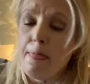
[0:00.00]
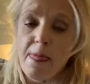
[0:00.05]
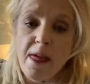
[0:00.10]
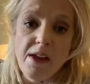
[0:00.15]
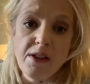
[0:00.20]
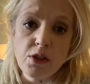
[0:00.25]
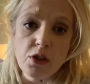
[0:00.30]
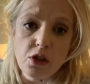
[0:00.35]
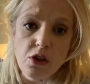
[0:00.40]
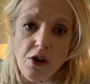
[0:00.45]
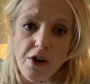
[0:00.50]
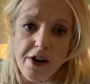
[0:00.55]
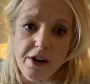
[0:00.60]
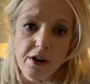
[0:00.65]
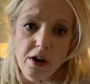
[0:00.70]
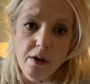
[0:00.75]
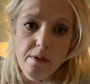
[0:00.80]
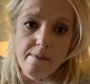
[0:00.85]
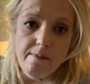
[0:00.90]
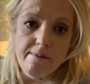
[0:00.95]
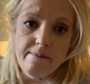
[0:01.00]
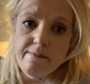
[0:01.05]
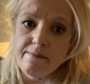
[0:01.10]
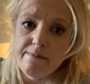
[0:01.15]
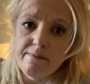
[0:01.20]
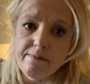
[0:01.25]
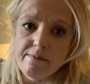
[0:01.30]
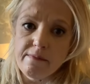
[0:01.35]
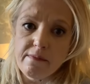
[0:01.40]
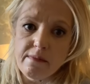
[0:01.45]
and the story group?
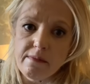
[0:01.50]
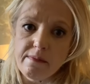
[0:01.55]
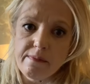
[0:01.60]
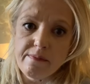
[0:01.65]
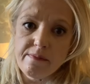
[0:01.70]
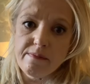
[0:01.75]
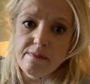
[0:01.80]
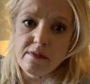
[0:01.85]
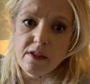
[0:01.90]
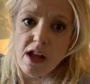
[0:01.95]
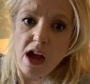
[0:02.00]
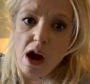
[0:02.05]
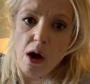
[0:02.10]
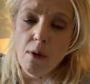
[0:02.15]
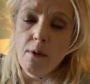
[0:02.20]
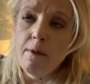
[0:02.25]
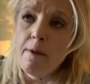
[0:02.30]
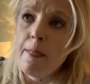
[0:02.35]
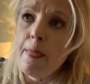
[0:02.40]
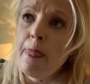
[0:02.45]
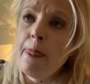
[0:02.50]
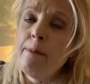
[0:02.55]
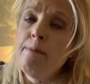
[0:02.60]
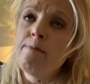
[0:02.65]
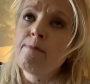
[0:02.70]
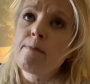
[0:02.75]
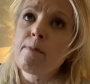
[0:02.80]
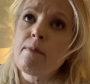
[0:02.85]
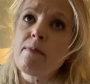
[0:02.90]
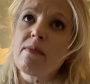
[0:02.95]
No.
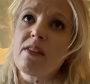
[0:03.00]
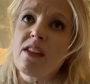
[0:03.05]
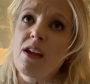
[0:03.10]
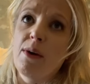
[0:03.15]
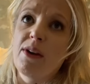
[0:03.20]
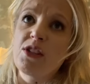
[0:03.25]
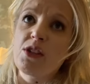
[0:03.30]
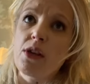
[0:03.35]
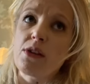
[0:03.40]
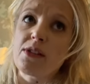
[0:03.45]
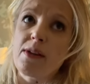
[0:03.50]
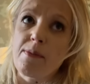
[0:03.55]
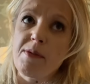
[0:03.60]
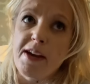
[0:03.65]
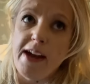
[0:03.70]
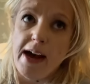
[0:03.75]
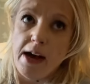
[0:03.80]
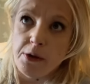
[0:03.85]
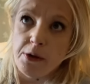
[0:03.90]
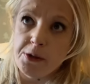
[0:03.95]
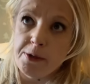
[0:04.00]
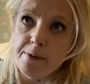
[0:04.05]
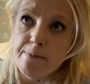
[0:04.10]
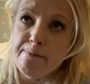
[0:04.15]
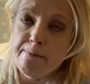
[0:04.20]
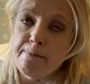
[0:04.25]
I want to say something else.